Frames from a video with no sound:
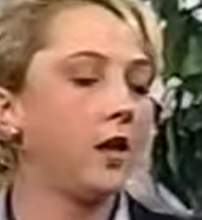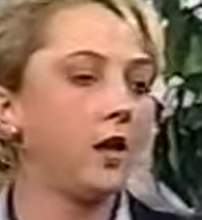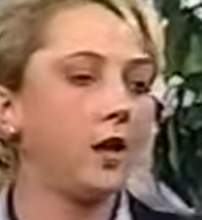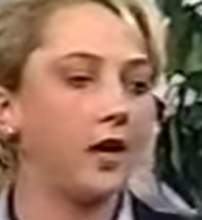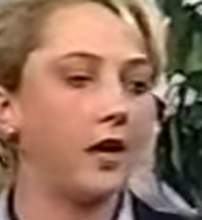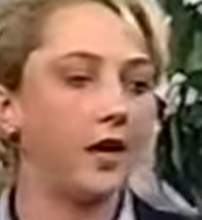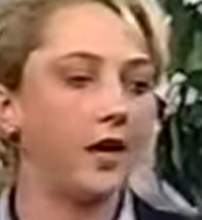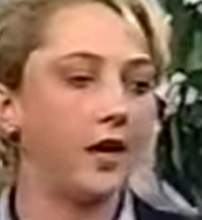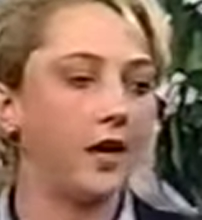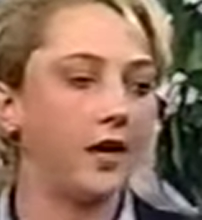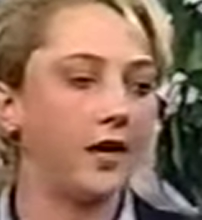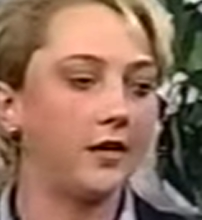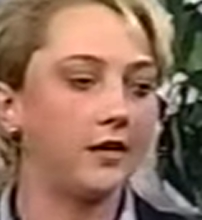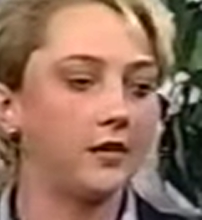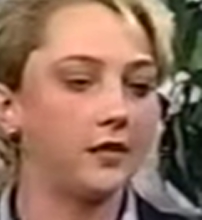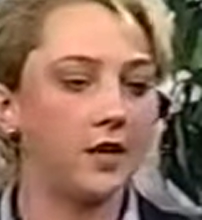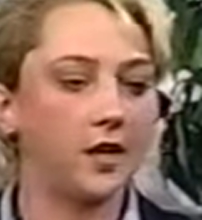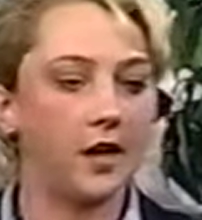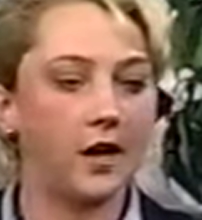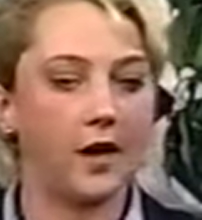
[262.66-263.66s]

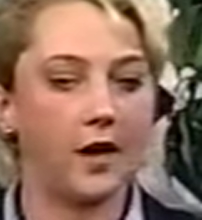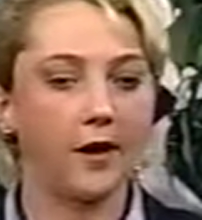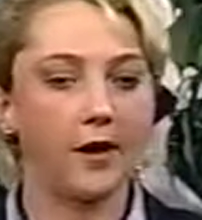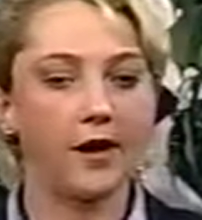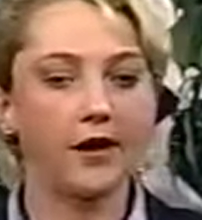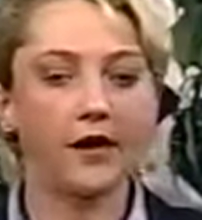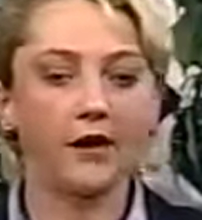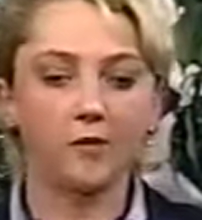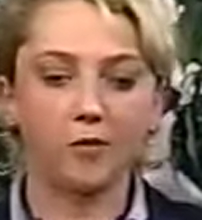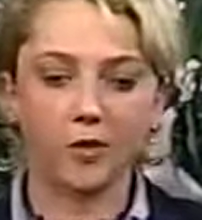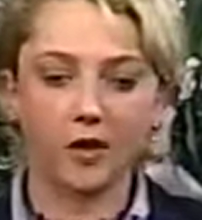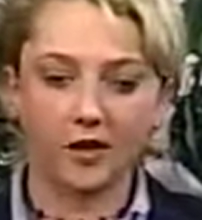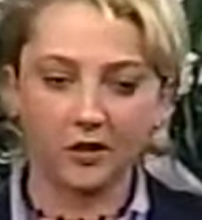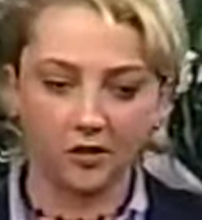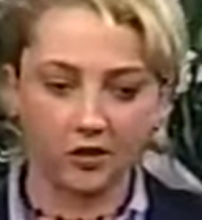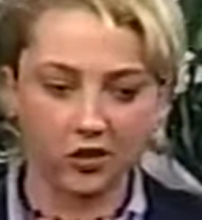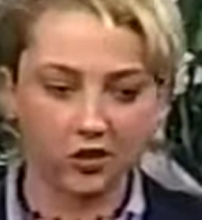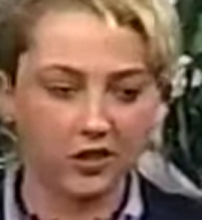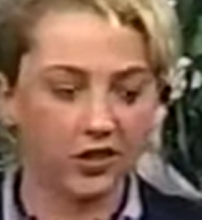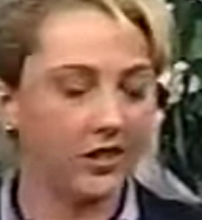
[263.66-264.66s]
and I have more
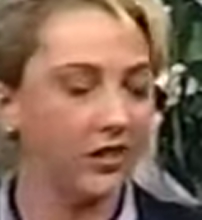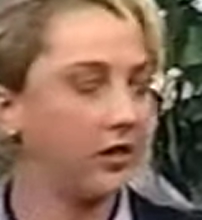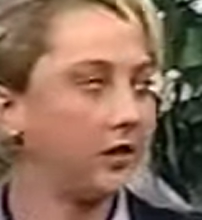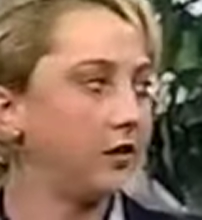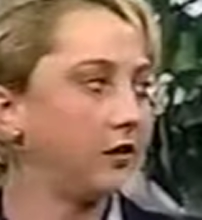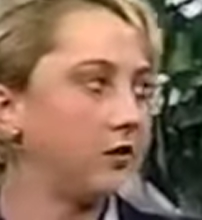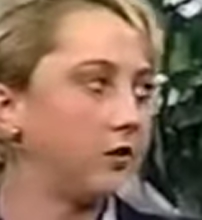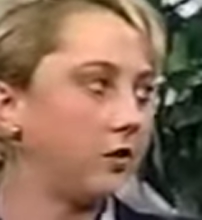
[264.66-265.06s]
energy